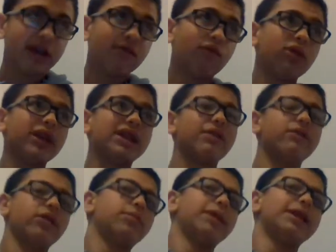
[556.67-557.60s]

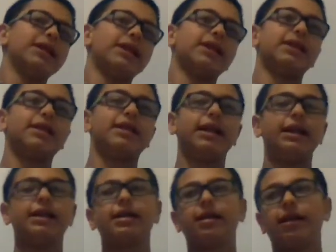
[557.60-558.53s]
47th place is
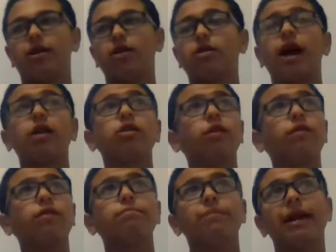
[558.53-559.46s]
City Slickers. I
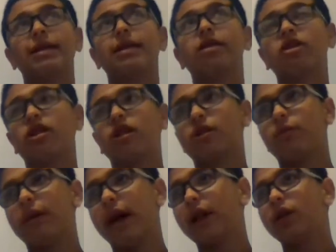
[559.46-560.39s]
love the message of the
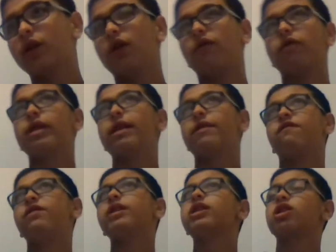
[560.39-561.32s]
story. I love the
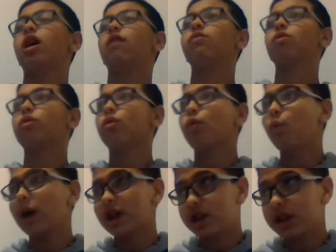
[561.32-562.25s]
philosophical
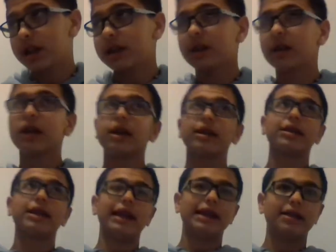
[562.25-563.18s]
questions
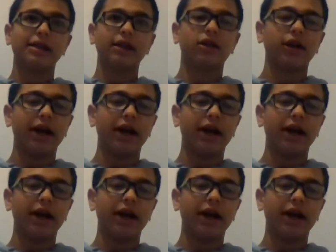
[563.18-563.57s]
City Slicker